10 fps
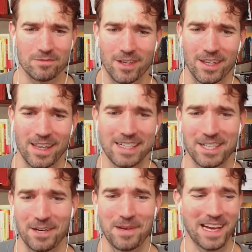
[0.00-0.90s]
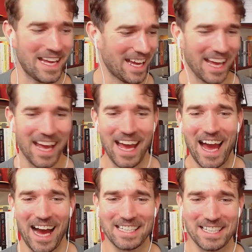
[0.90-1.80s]
That's going to be
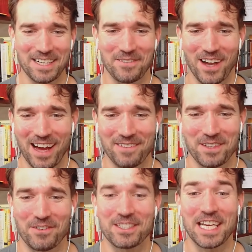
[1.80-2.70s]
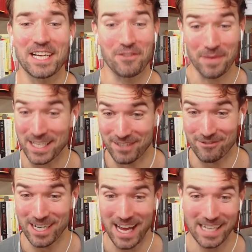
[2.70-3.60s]
like the fatigue from that is going to
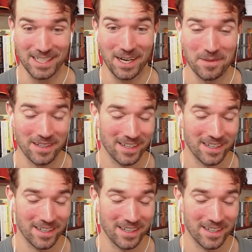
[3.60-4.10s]
really add up,